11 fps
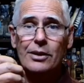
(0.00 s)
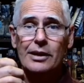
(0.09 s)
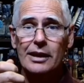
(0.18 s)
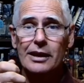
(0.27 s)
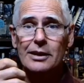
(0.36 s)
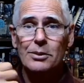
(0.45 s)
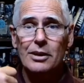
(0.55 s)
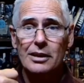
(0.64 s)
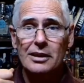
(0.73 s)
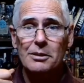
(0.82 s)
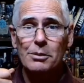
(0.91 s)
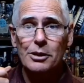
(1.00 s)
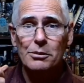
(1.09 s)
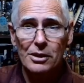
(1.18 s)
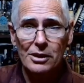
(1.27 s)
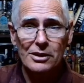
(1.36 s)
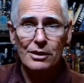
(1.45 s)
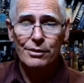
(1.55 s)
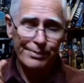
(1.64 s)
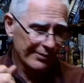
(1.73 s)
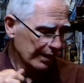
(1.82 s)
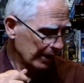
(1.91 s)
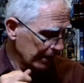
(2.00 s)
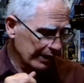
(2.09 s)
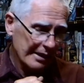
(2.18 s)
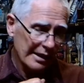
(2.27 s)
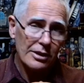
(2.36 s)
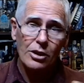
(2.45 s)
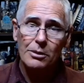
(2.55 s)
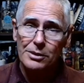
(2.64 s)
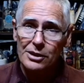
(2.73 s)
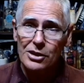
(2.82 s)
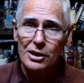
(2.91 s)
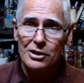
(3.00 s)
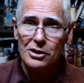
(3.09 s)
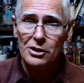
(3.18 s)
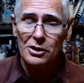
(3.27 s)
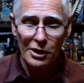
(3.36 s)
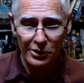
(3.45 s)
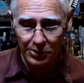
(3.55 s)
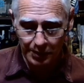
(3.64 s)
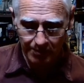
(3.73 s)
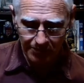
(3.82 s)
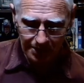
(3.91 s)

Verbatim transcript: there are days when I disappoint myself, and that, that times are challenging to go doing.